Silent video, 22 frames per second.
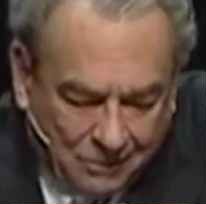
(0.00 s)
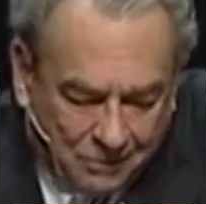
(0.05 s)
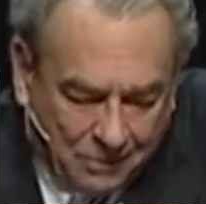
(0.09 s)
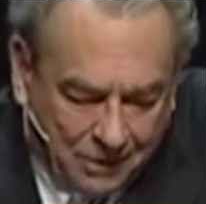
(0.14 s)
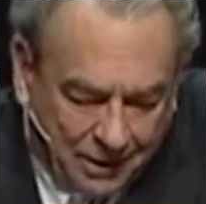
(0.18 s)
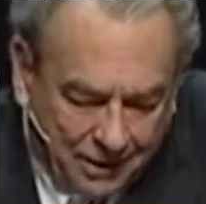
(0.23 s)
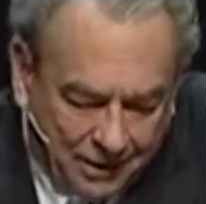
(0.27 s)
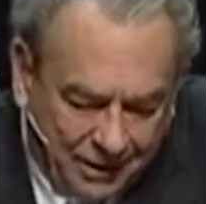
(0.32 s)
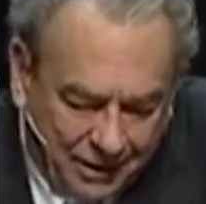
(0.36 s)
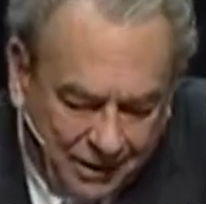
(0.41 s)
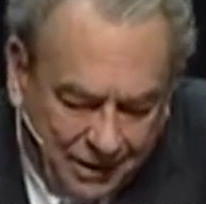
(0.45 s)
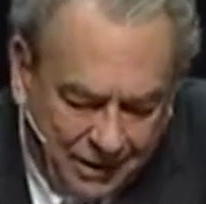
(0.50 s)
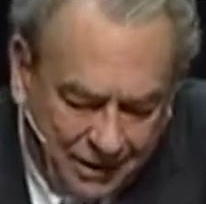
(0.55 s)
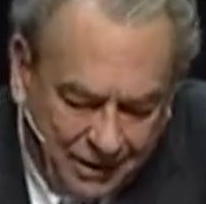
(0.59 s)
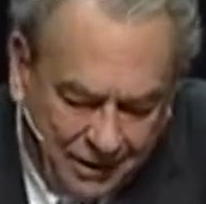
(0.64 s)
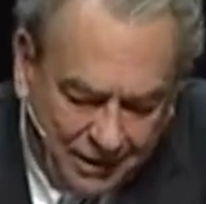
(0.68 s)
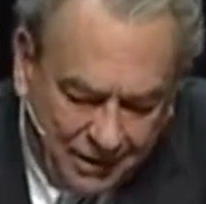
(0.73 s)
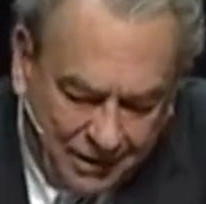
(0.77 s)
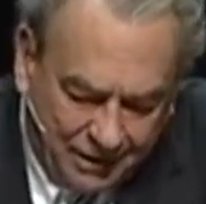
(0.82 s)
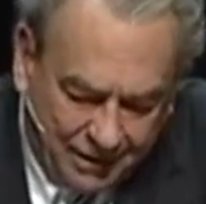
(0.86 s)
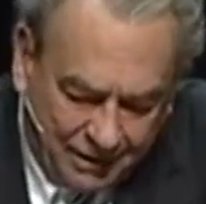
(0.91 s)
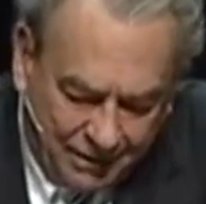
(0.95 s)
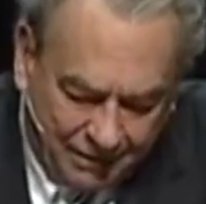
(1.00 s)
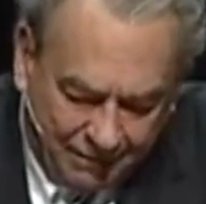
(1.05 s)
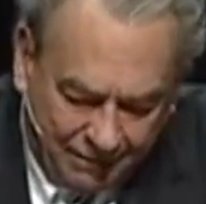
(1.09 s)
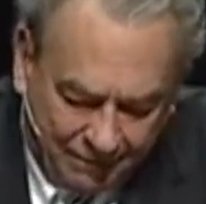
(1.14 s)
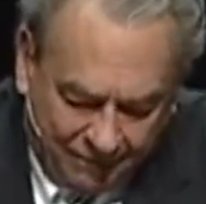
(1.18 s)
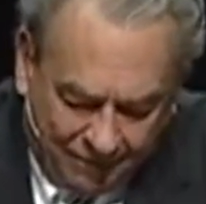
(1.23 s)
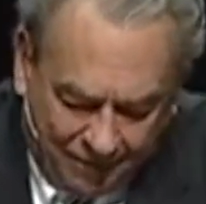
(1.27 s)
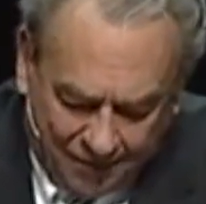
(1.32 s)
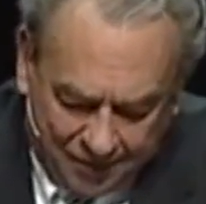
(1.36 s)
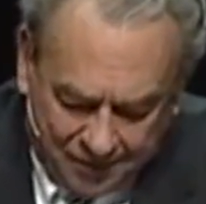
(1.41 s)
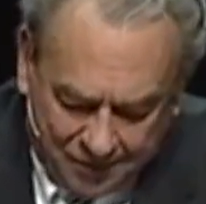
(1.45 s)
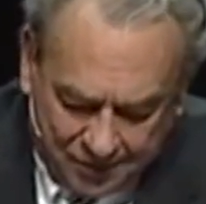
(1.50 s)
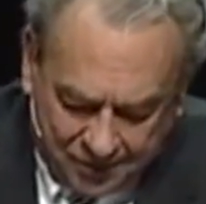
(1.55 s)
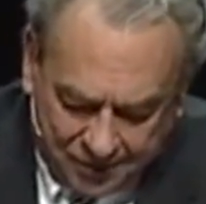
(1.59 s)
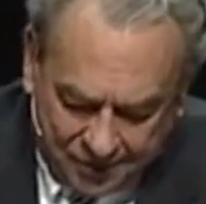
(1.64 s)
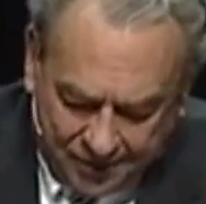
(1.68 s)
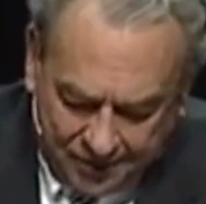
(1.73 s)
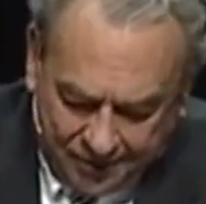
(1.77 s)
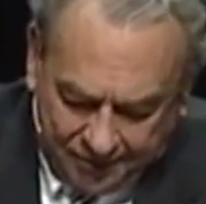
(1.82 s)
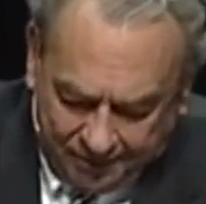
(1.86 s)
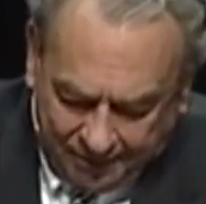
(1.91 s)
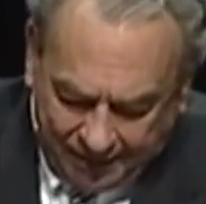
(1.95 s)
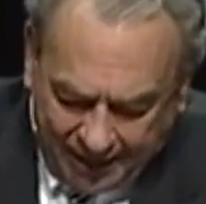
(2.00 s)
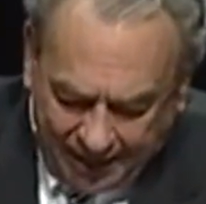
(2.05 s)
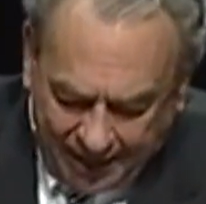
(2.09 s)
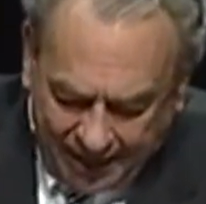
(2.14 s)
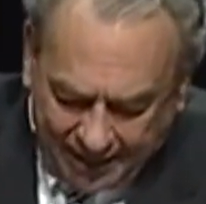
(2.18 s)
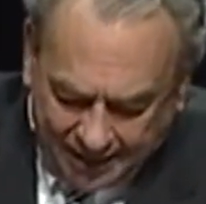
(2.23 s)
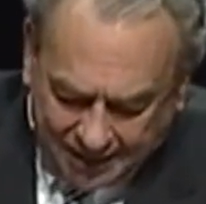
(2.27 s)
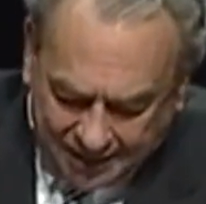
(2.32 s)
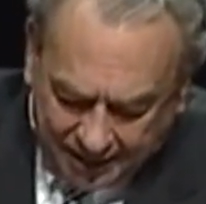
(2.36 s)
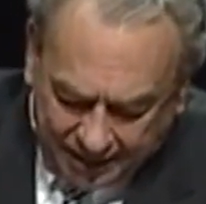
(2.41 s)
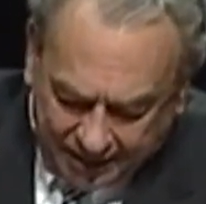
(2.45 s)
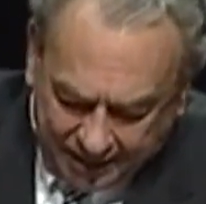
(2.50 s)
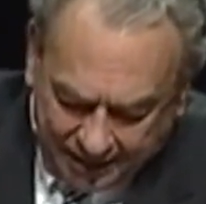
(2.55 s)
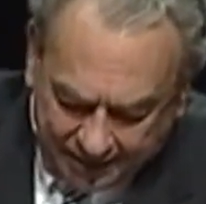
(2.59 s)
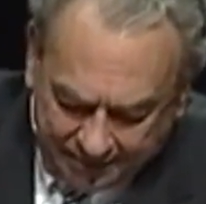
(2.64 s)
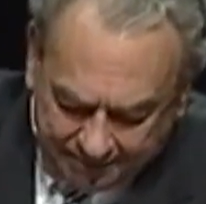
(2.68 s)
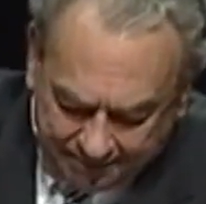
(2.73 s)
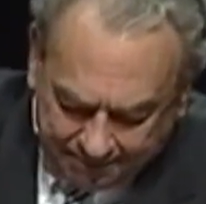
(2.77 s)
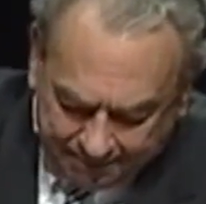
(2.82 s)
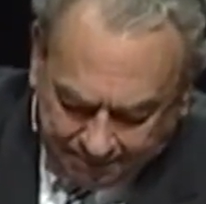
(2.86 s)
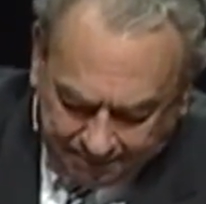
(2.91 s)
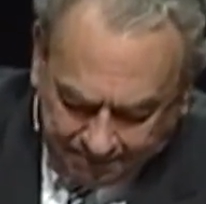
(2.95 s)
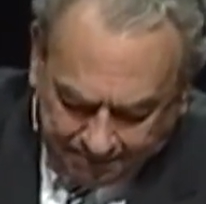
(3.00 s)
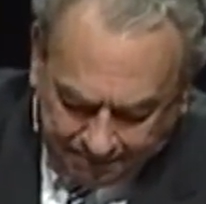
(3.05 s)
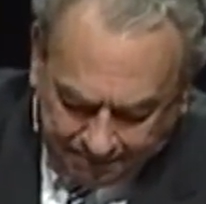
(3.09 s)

where in verse 18,